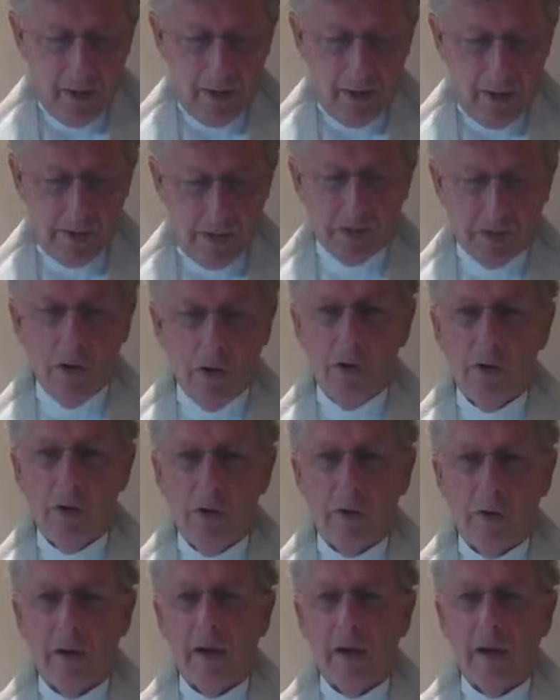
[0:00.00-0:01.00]

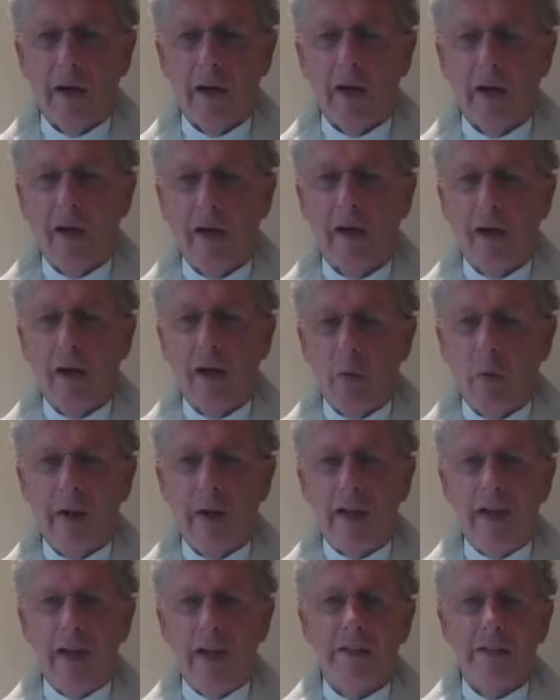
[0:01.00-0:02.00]
So uh, I want
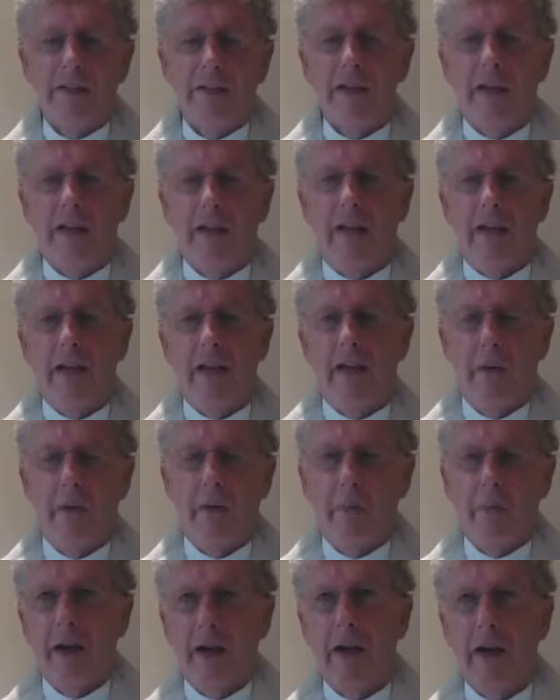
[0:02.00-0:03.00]
to end today
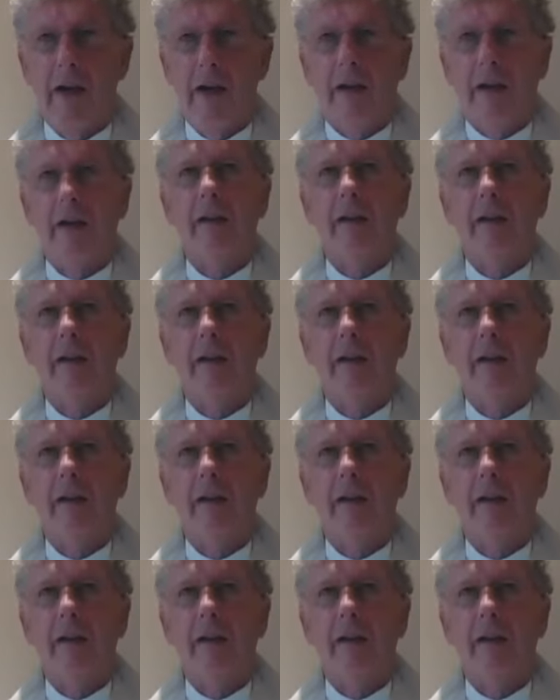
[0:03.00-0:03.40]
by